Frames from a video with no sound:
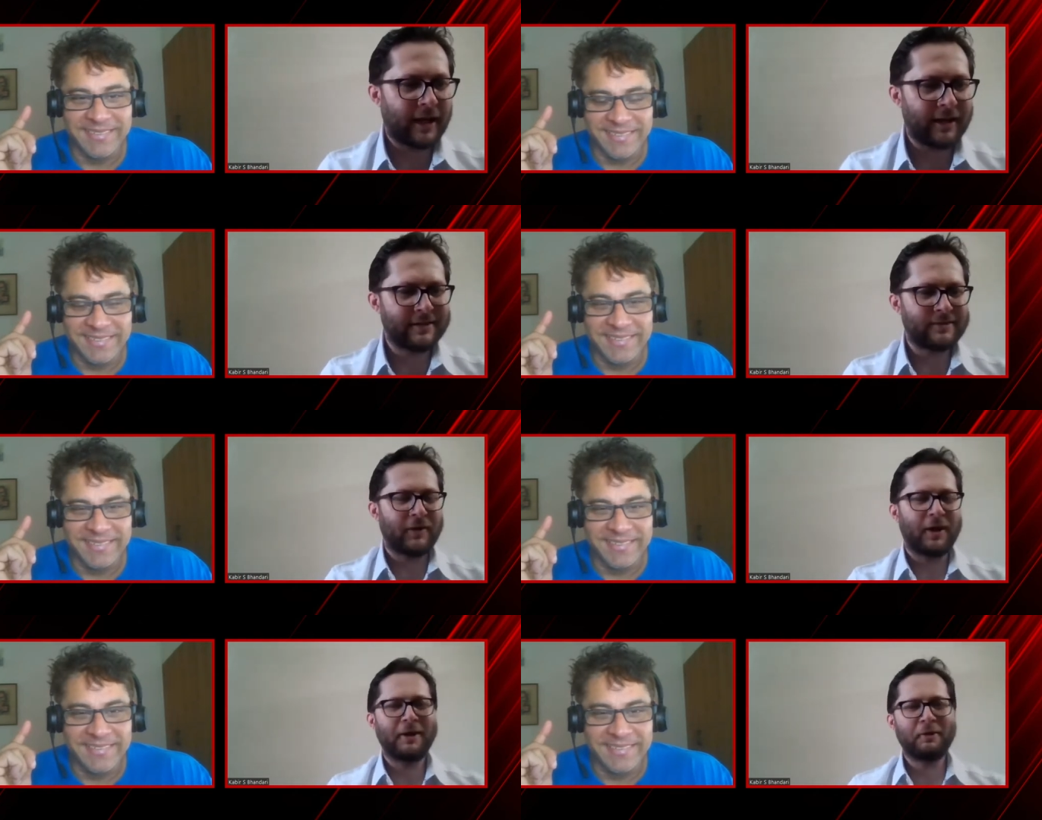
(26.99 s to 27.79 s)
Speaker 1: Cyrus,
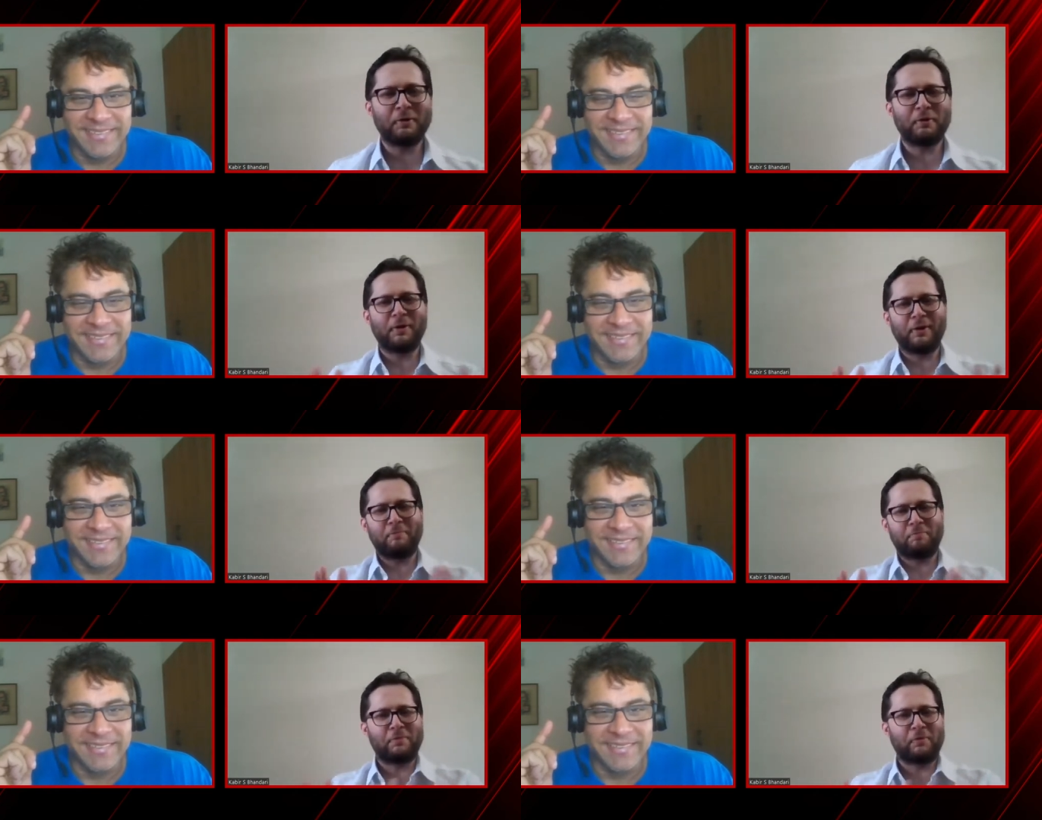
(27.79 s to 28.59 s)
we're here going to
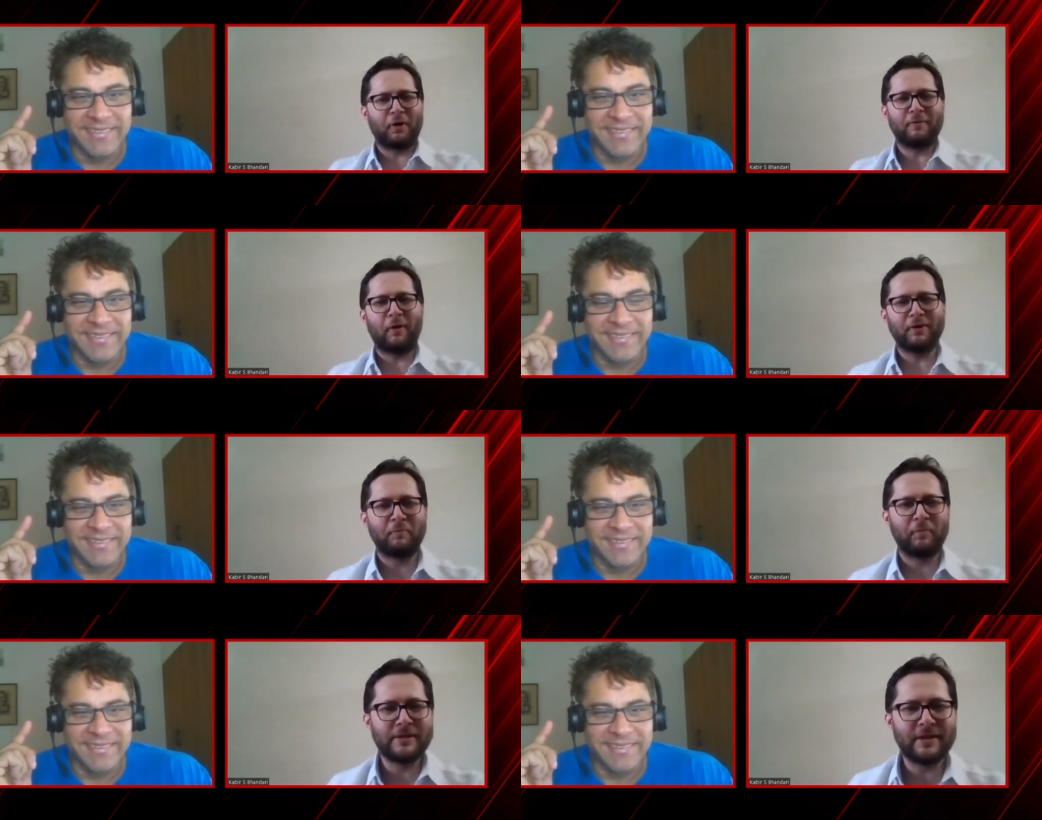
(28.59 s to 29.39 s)
uh, talking about
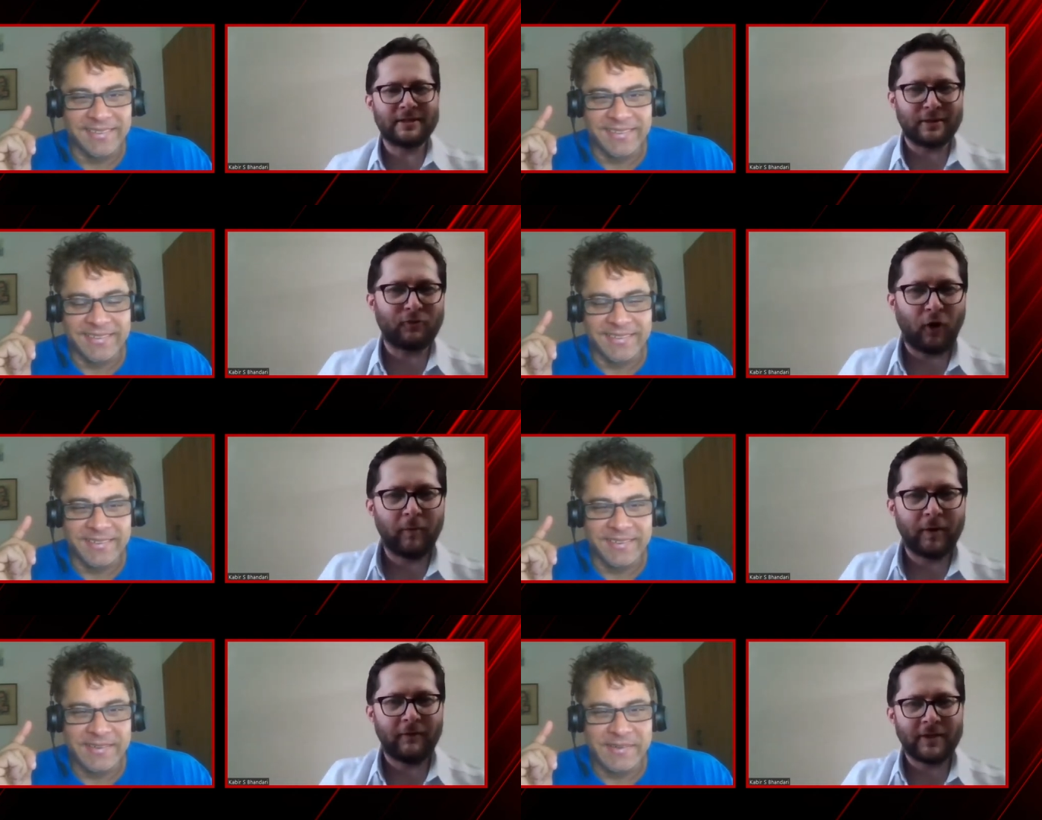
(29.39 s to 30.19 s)
the business of
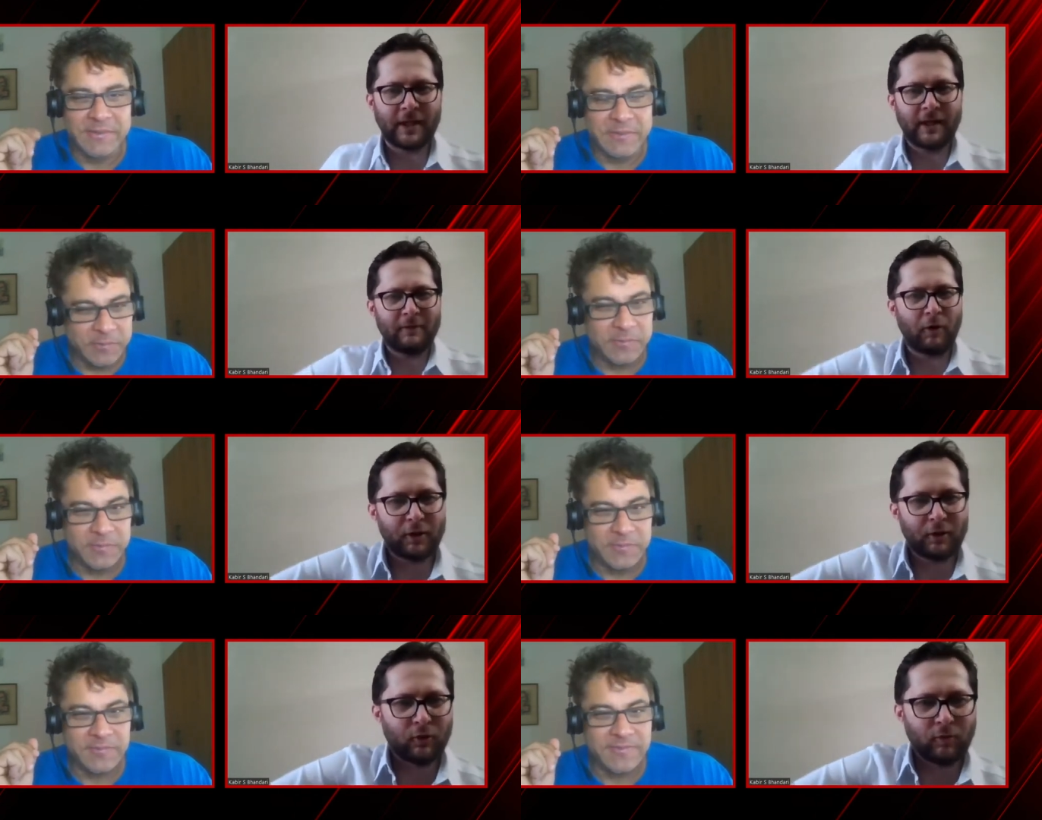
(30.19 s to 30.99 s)
comedy, which I really
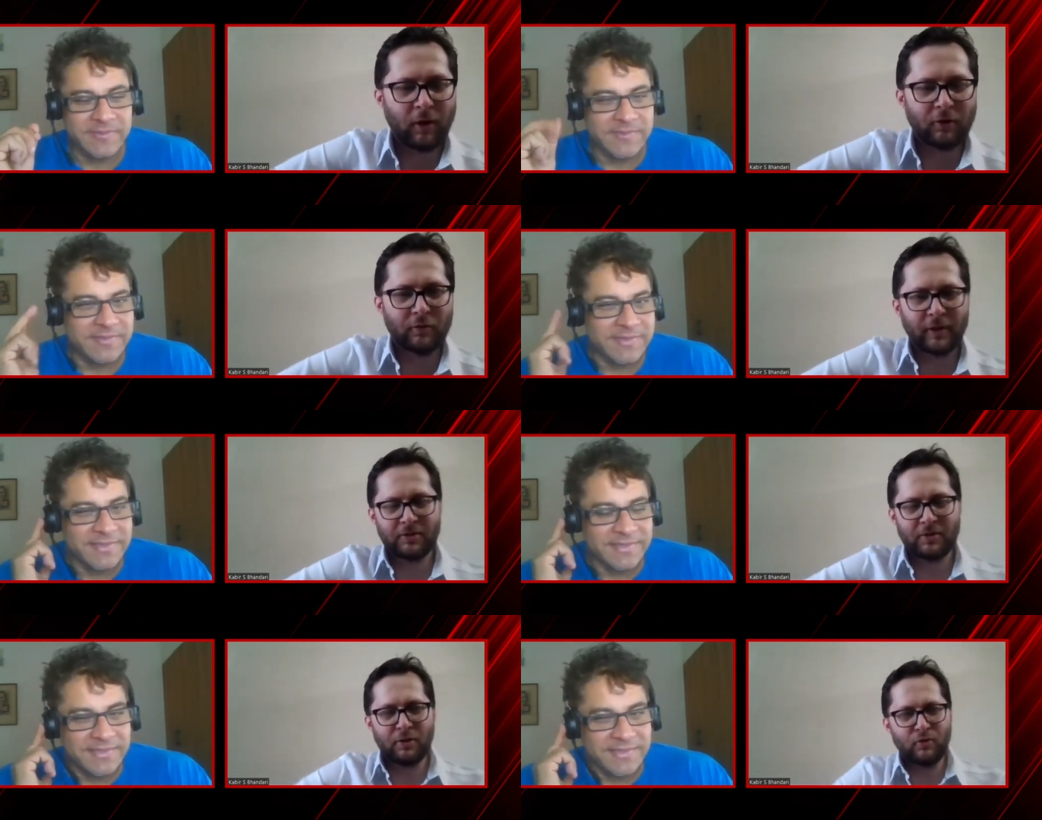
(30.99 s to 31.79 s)
wanted to know about you
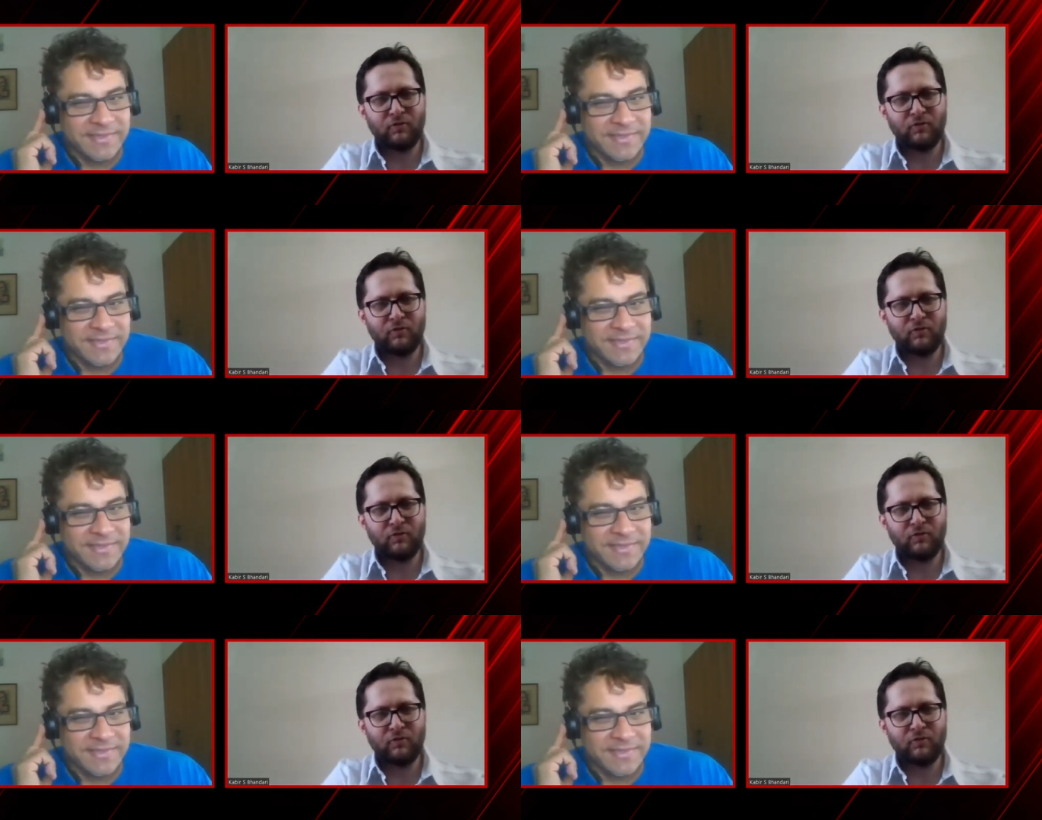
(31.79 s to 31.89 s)
because, you know,